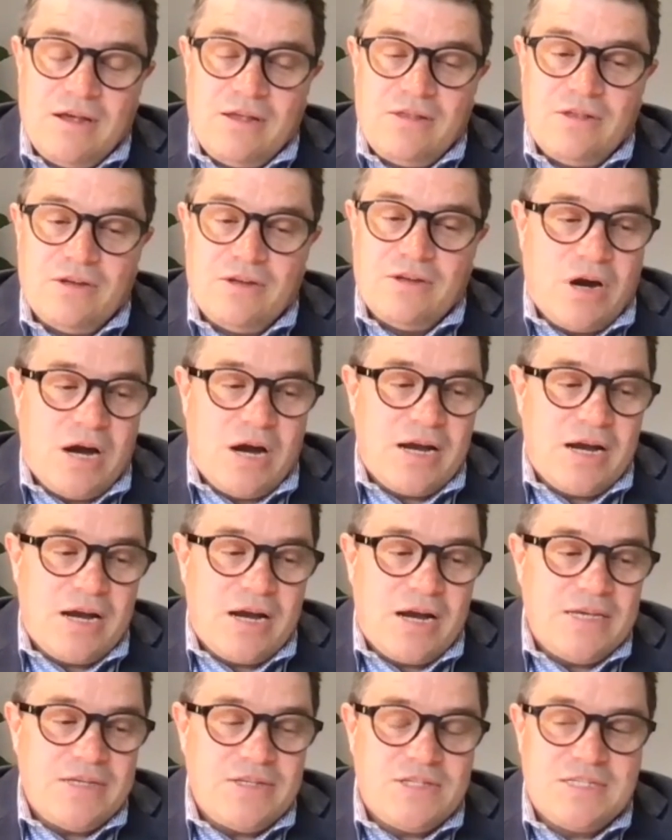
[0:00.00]
the drug
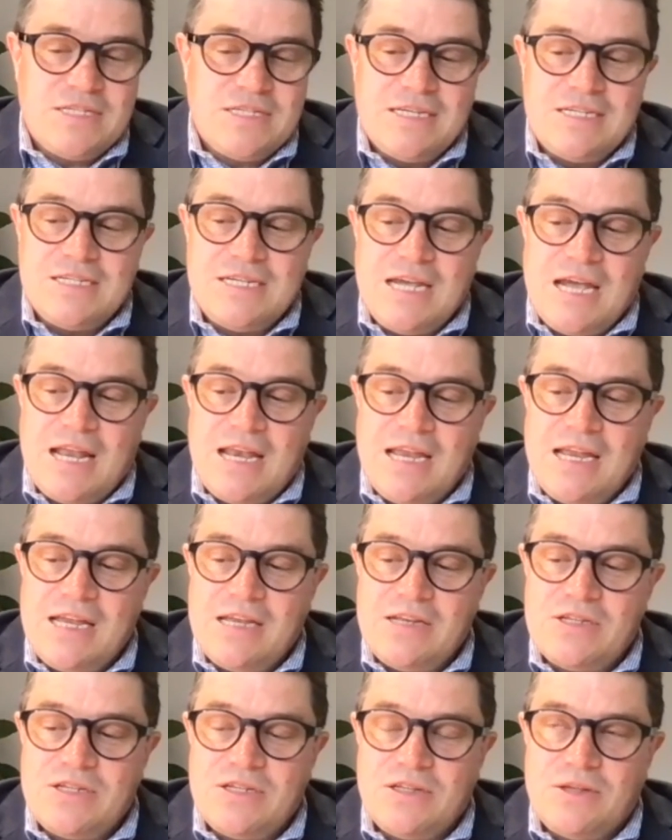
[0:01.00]
is getting
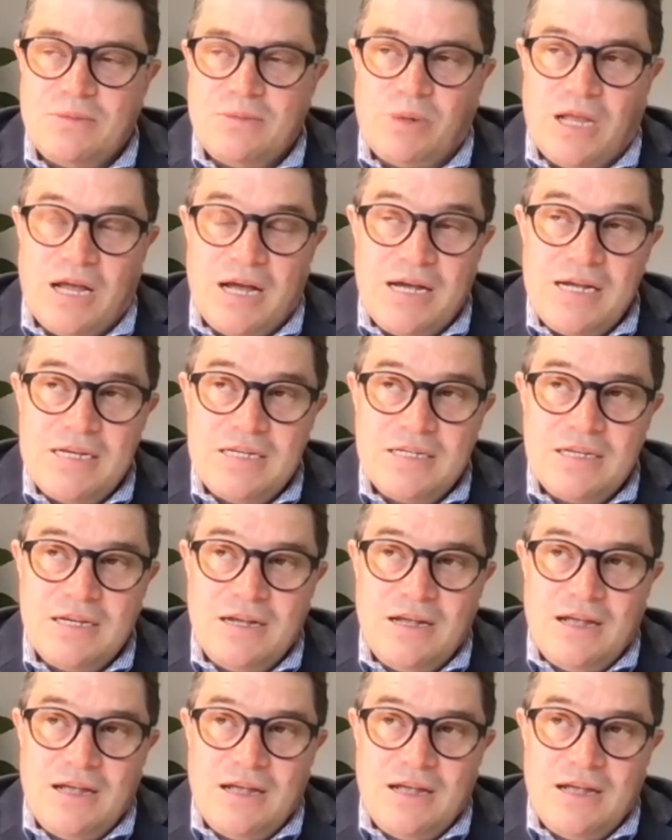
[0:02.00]
into the blood